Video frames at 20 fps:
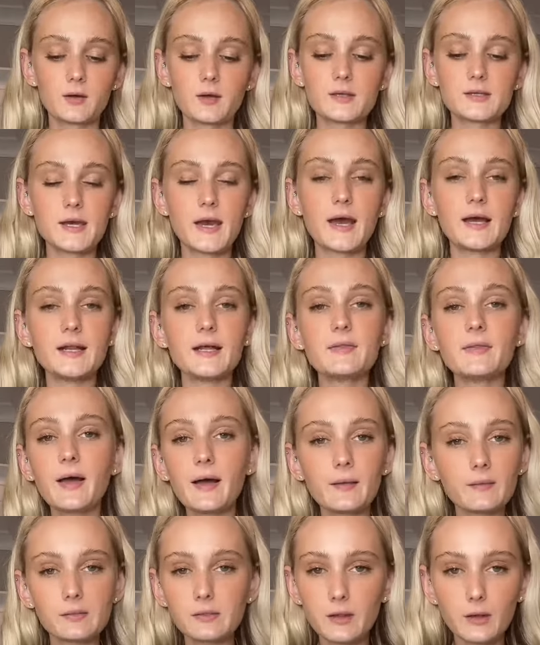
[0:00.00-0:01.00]
because adding
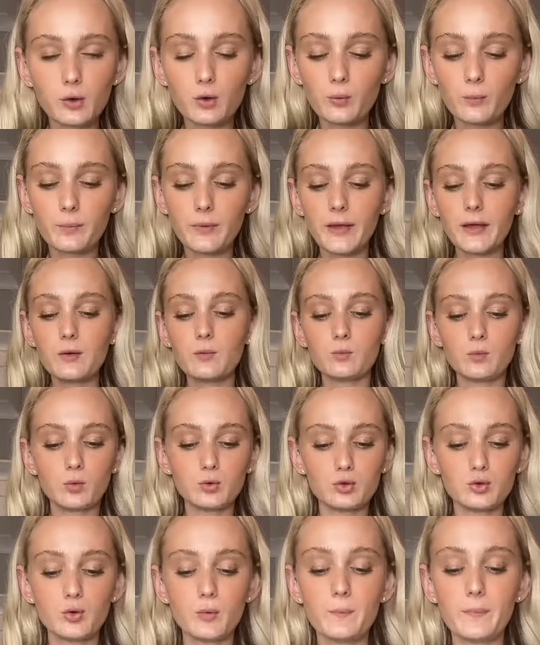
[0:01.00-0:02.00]
that little bit
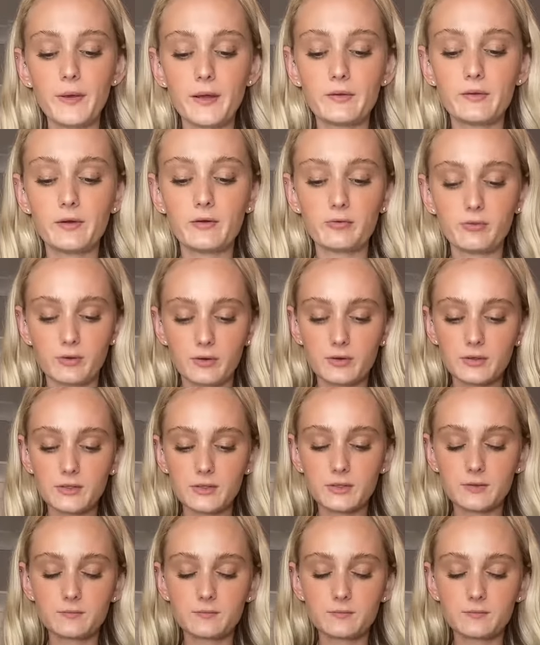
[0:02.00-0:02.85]
will do a big difference.